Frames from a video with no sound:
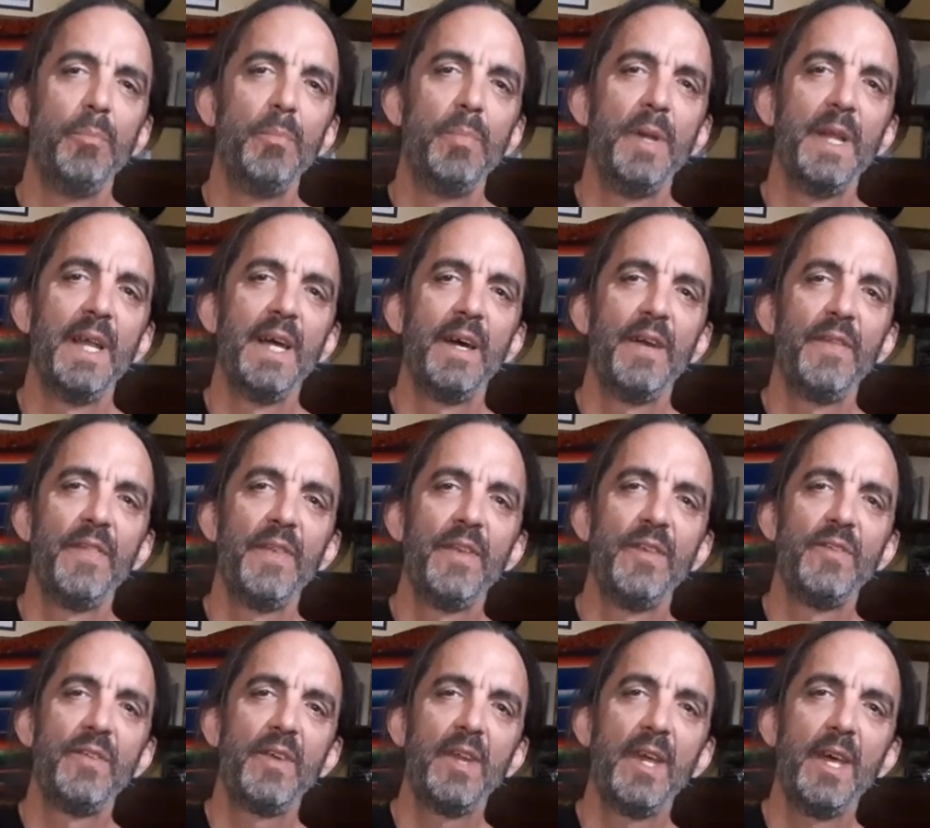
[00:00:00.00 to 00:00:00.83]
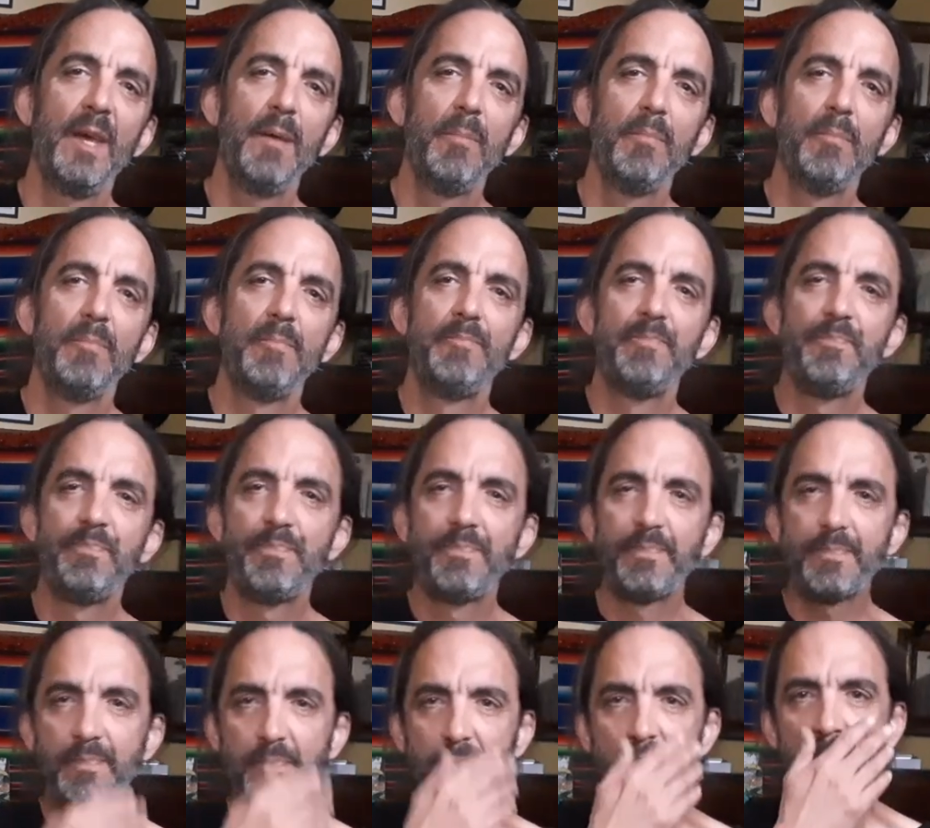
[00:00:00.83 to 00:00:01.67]
play out this tape?
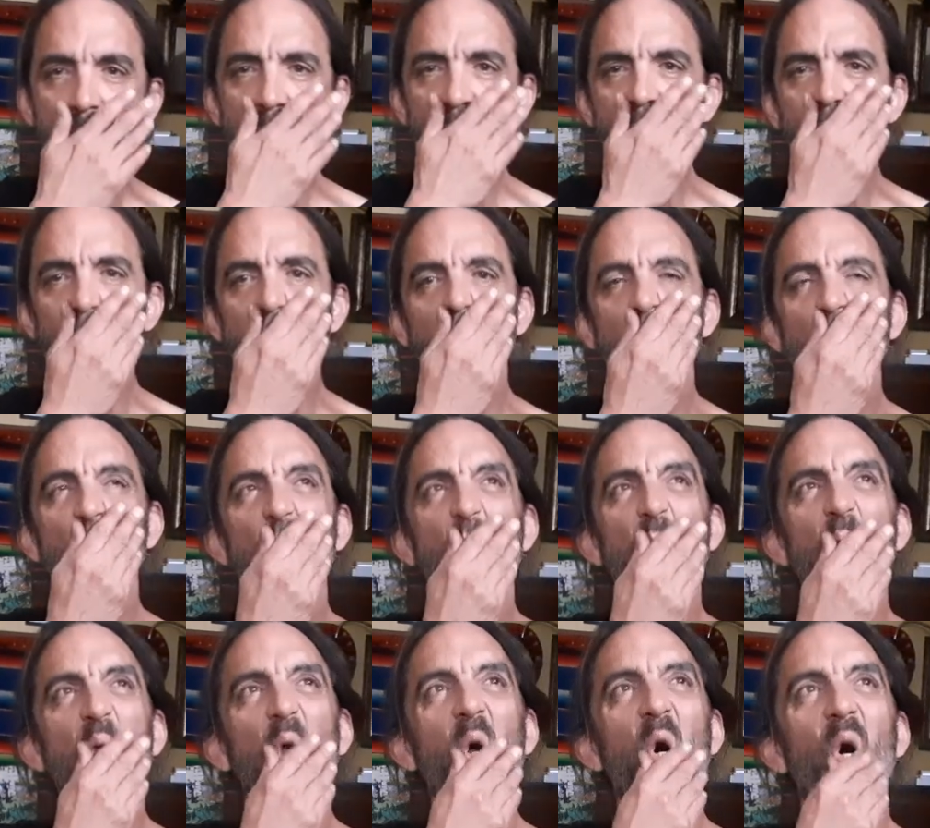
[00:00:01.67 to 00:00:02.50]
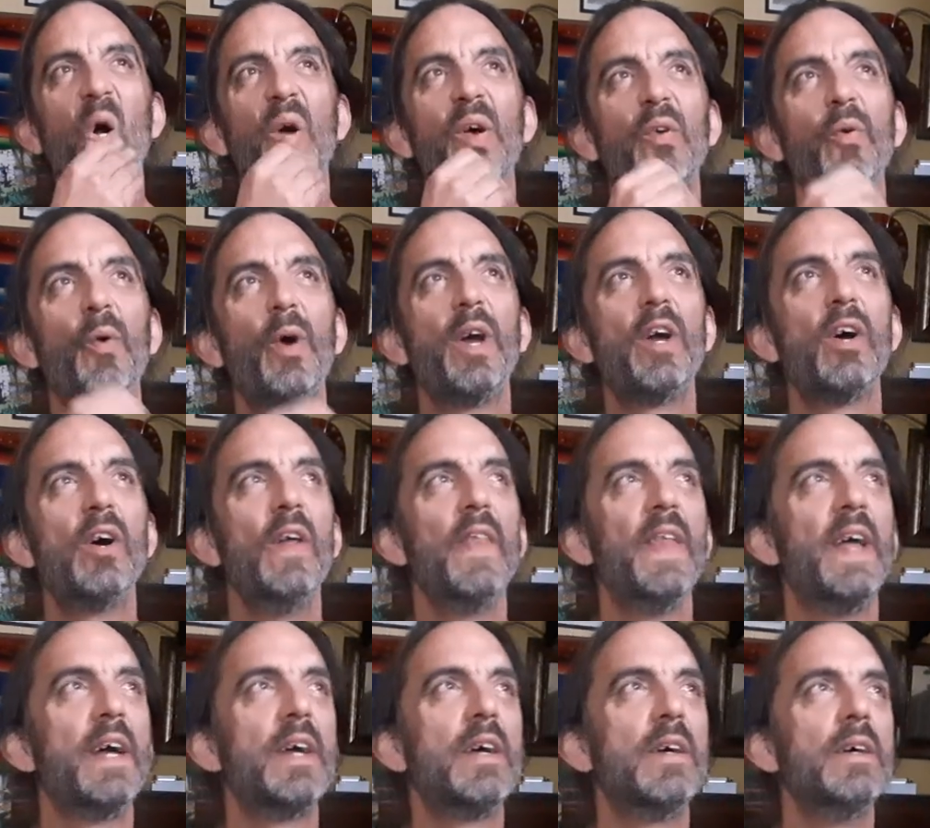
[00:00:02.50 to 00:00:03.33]
Or do I
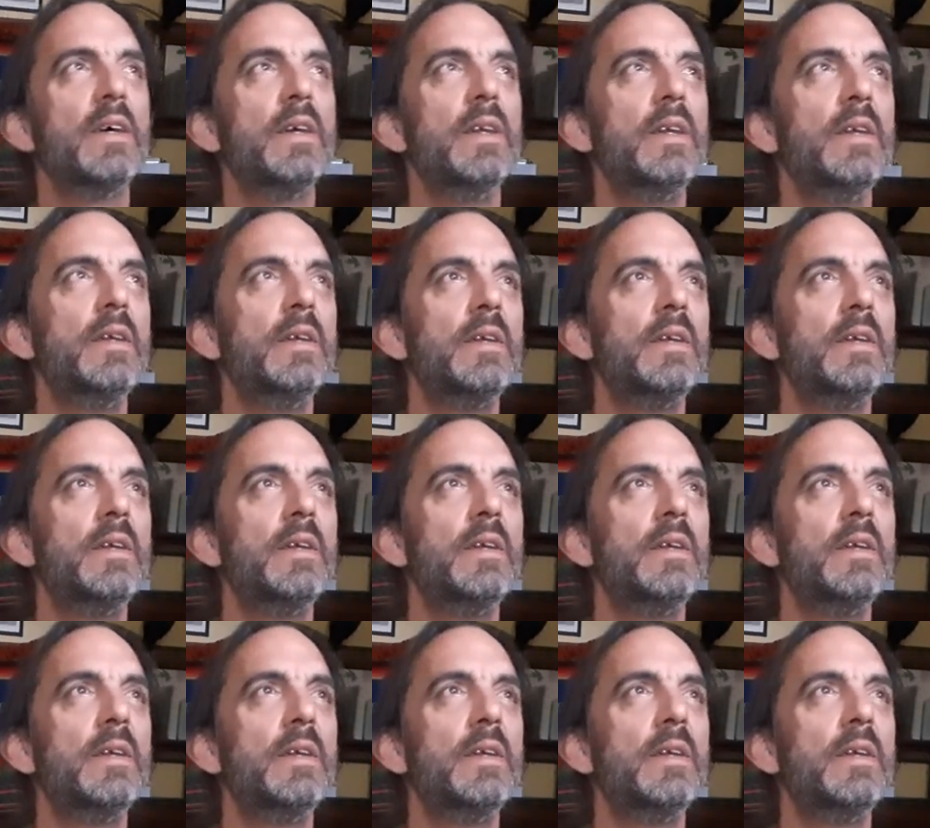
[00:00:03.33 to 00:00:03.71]
call that good?